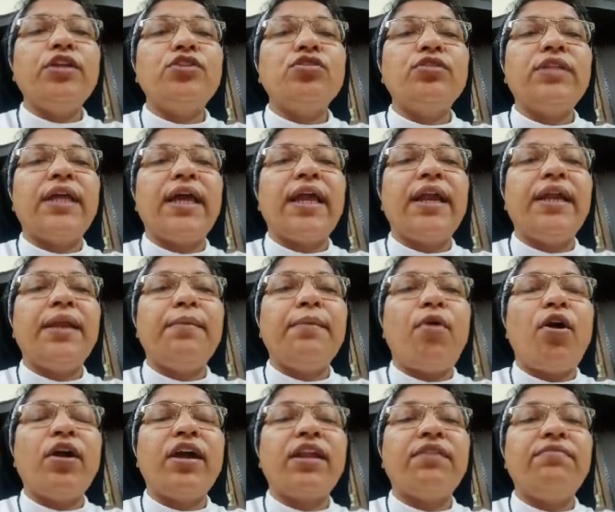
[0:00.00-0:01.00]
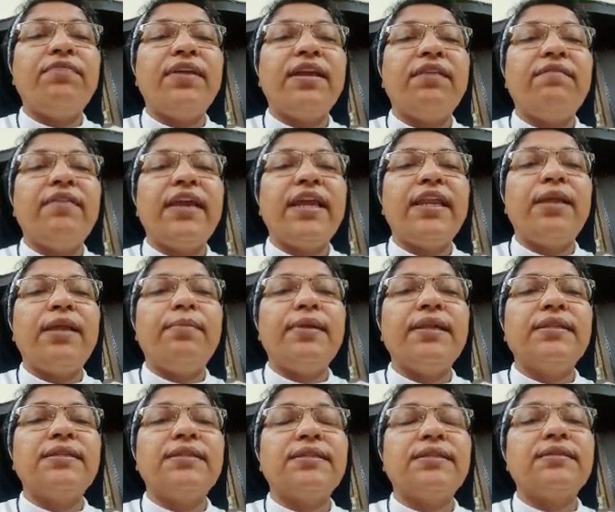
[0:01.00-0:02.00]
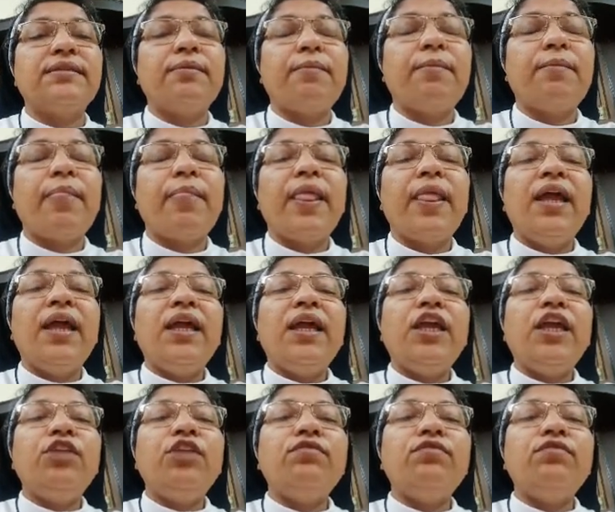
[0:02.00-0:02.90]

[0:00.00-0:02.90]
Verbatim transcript: to their demographic variables. It